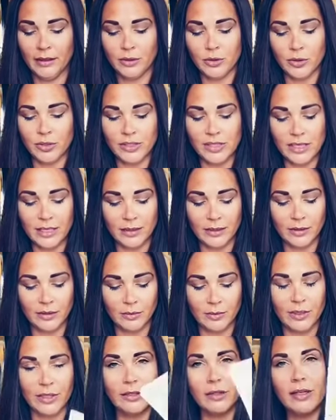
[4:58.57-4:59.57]
Towards the end of
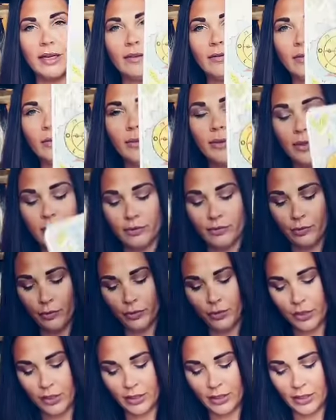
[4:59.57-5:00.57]
the week, you have the Wheel of
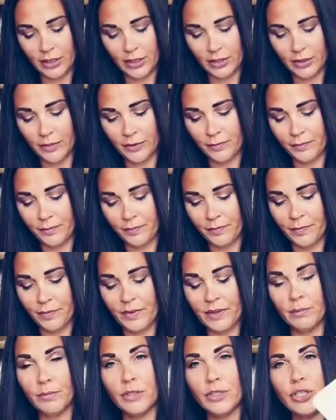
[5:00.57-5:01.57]
Fortune here, the